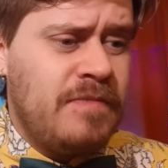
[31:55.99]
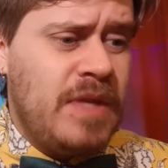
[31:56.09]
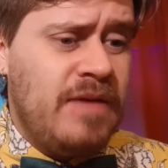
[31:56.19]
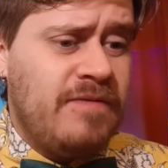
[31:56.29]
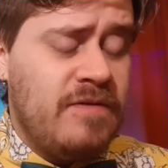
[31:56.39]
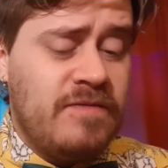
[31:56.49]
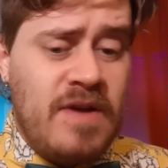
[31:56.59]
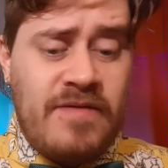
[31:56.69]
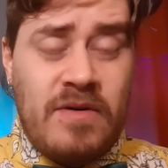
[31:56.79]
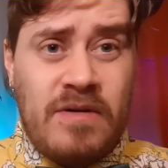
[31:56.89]
If you've
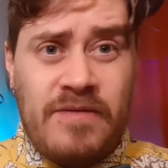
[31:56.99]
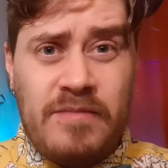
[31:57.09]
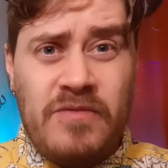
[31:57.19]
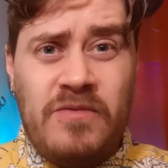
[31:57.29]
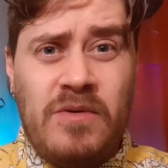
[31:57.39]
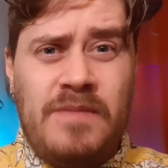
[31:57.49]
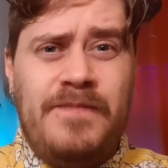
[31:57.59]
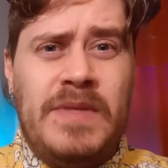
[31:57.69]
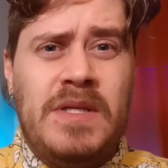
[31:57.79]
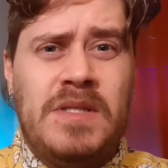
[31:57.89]
never heard of it before,
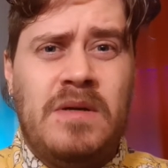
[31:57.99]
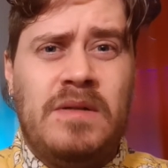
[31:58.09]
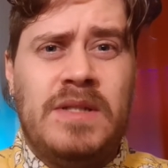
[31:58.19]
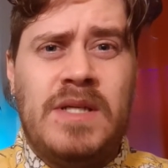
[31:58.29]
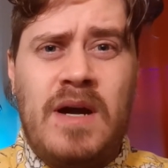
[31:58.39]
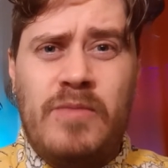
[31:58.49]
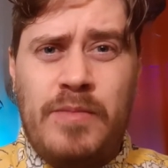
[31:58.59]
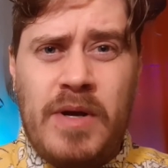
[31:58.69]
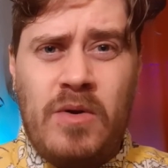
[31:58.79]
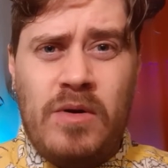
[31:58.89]
it's called the Time
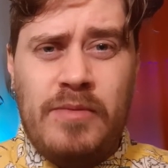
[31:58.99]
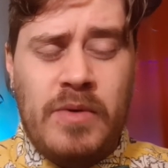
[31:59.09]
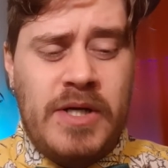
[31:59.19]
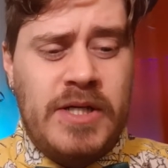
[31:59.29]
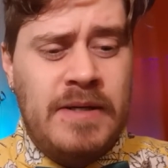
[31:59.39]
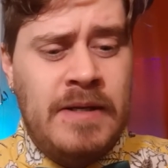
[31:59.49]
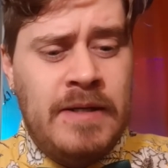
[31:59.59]
Repair Corporation.